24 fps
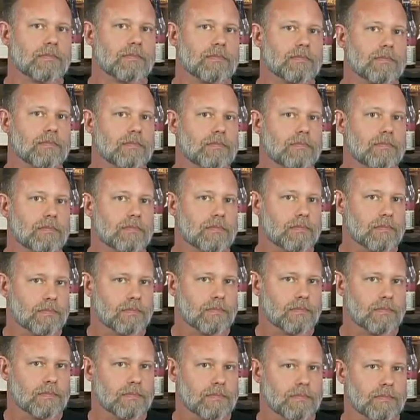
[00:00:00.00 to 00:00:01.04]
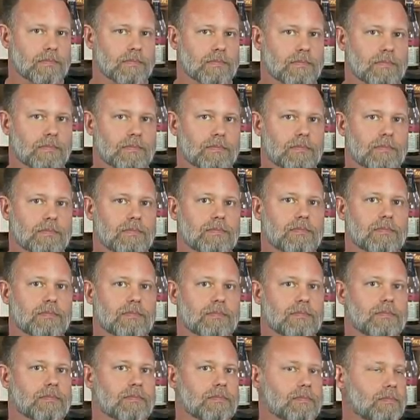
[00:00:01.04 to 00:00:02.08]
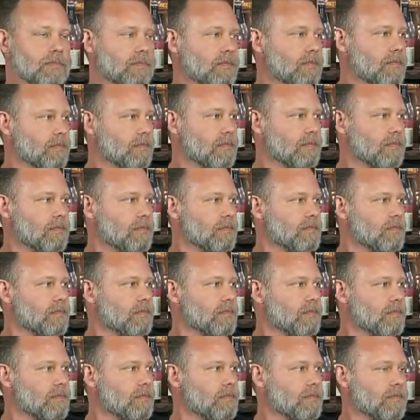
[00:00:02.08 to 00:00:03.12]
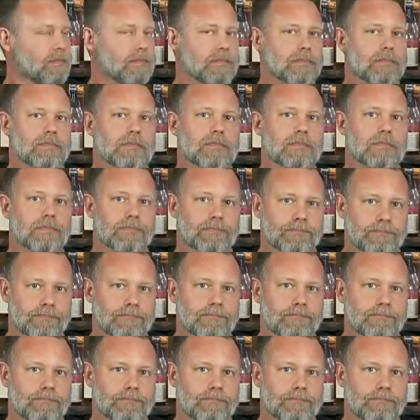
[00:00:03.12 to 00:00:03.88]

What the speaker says: [no speech]